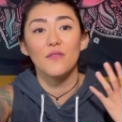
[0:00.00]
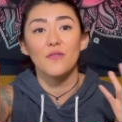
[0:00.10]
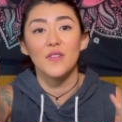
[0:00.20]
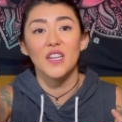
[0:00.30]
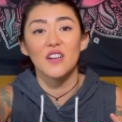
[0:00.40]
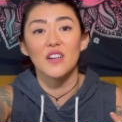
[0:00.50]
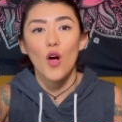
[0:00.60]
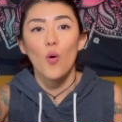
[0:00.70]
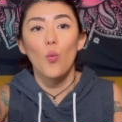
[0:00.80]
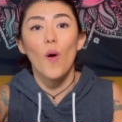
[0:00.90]
fear.
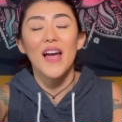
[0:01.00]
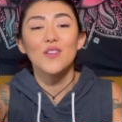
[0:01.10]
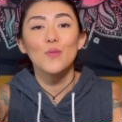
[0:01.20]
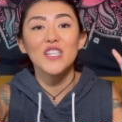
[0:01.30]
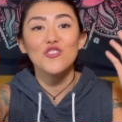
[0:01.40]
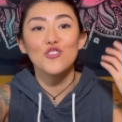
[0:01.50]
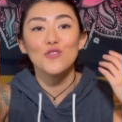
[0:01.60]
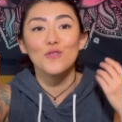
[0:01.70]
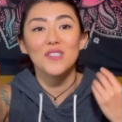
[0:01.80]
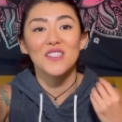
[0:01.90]
When we
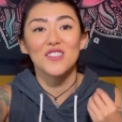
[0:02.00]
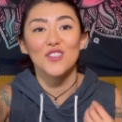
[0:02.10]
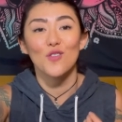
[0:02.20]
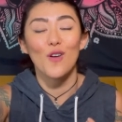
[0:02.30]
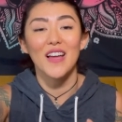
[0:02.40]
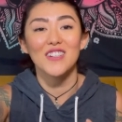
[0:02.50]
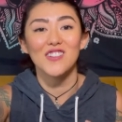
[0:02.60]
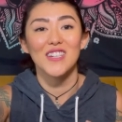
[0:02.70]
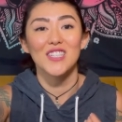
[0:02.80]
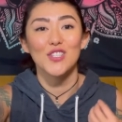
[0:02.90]
choose to
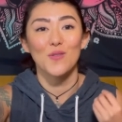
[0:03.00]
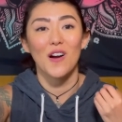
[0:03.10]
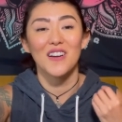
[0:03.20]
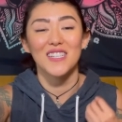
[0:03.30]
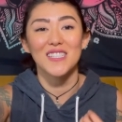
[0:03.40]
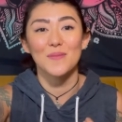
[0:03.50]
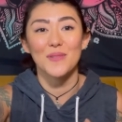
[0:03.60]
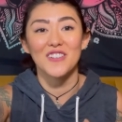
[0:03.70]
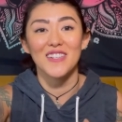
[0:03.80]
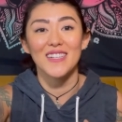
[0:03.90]
surrender into our
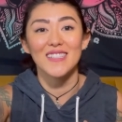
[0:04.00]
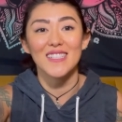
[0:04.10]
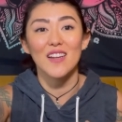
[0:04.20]
experience